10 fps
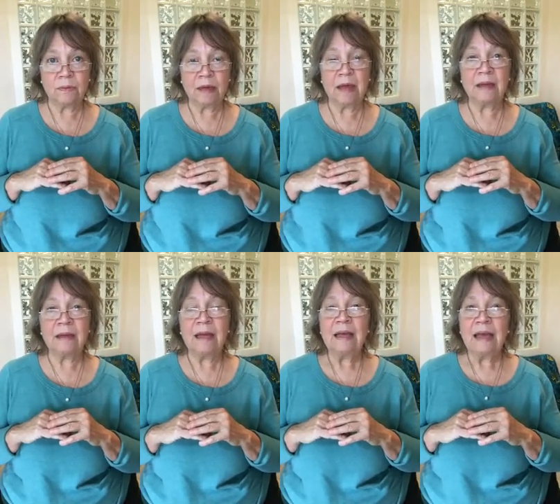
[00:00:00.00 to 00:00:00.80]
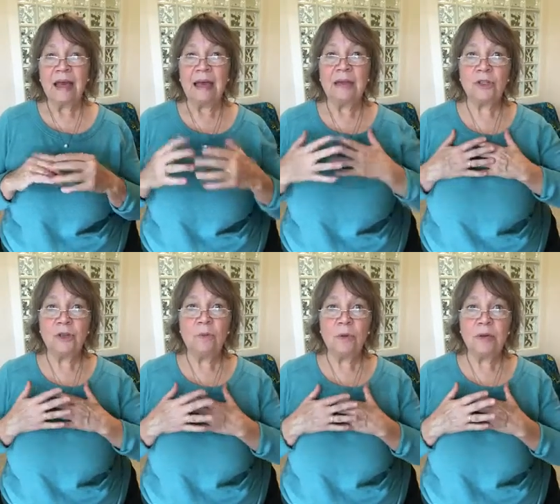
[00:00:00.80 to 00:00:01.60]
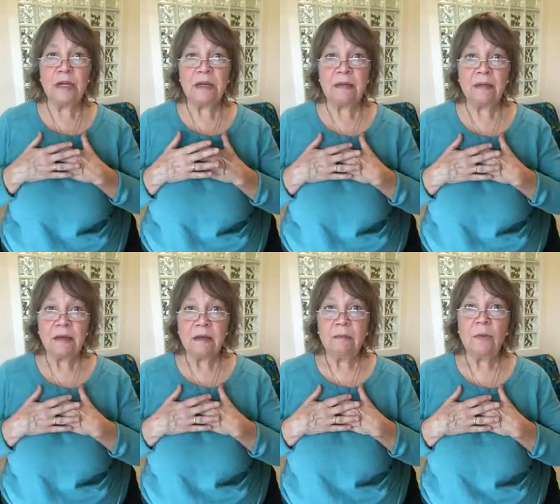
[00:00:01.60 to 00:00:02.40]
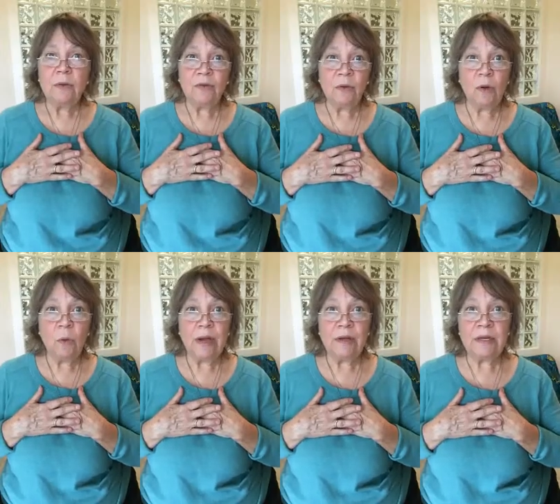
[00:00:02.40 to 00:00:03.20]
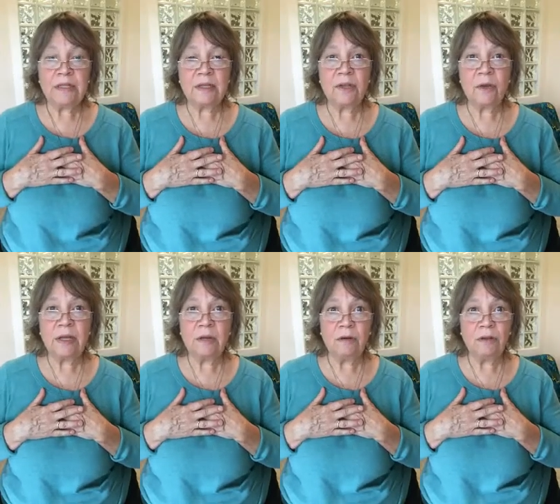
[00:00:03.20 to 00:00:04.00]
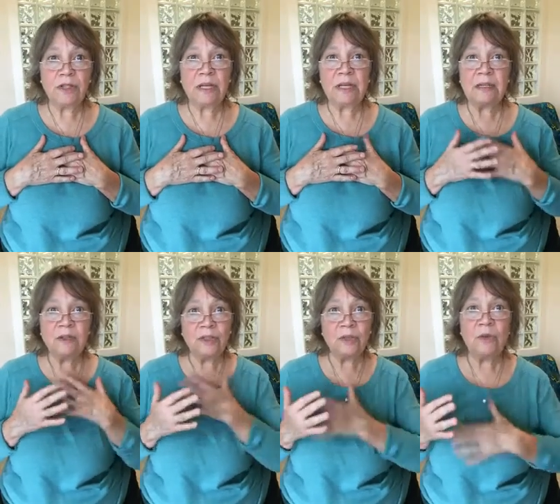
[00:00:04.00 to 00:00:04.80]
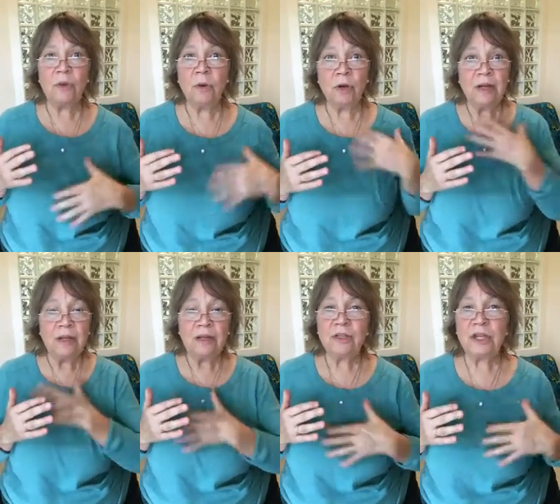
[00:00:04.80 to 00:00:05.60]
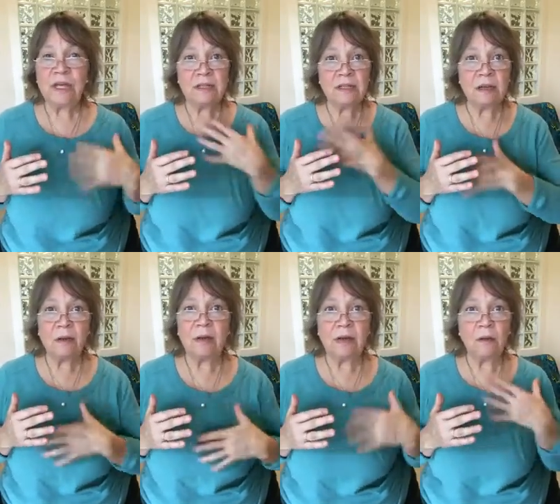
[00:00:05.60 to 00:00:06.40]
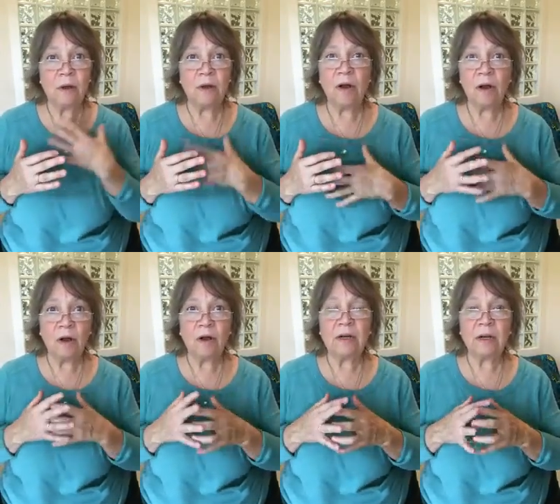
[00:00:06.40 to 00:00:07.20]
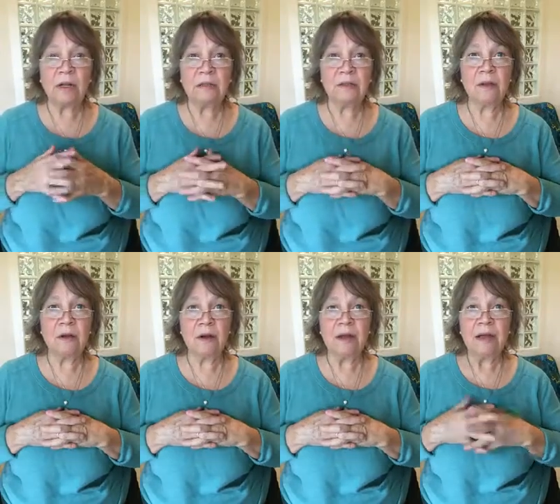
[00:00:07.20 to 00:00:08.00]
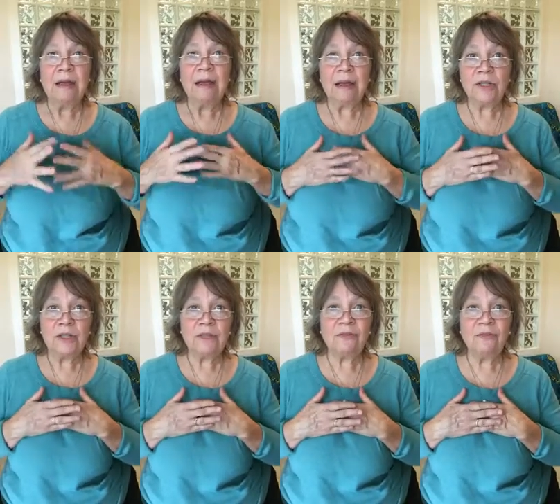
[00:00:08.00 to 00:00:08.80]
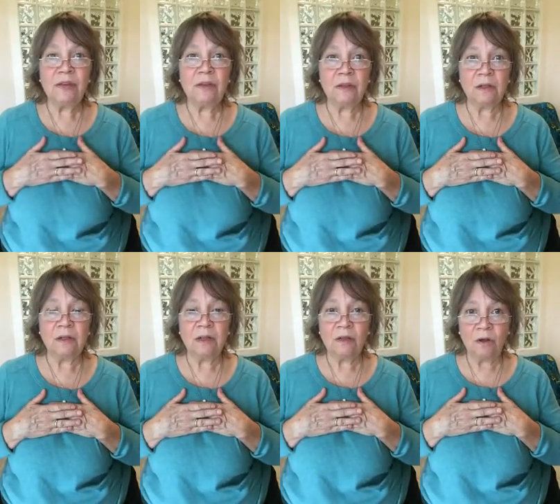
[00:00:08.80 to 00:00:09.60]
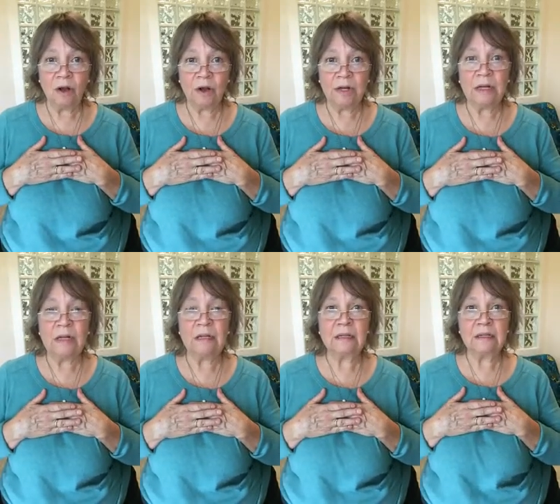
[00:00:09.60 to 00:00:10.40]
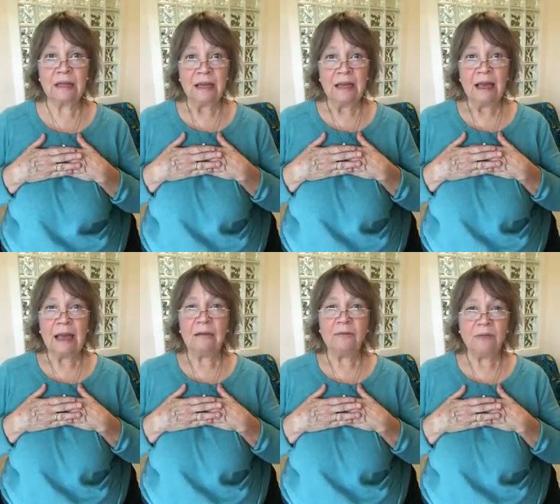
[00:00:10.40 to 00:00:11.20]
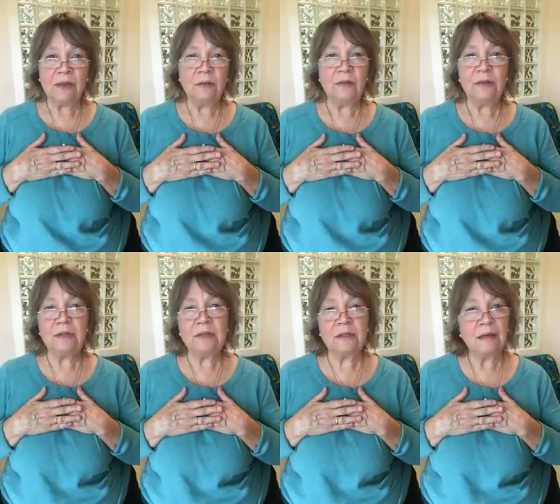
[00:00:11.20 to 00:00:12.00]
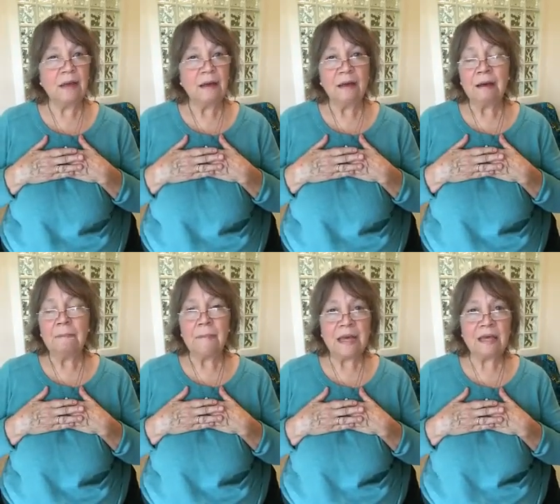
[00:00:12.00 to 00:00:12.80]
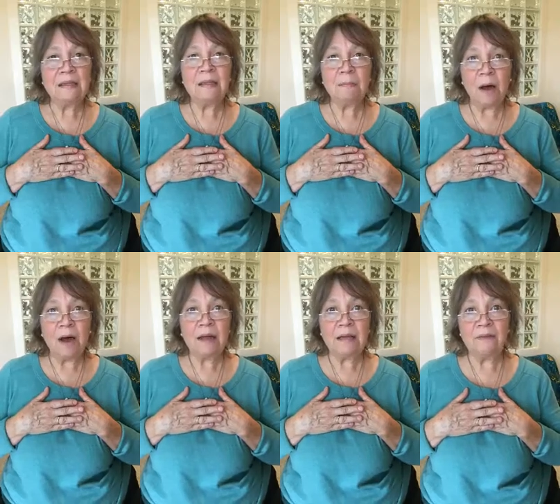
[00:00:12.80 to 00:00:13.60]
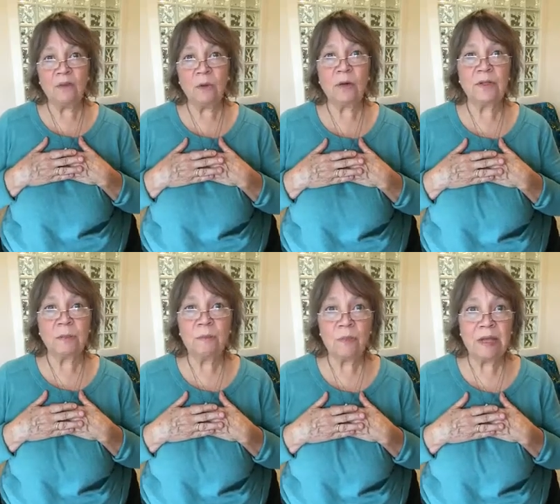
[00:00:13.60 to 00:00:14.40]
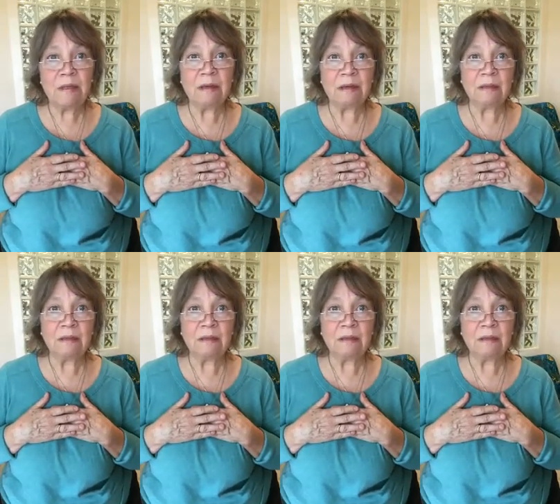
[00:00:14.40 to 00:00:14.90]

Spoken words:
And as you breathe, move your awareness and your energy into your chest area where our heart and lungs are. And just feel your heart and lungs and feel this amazing body of yours breathing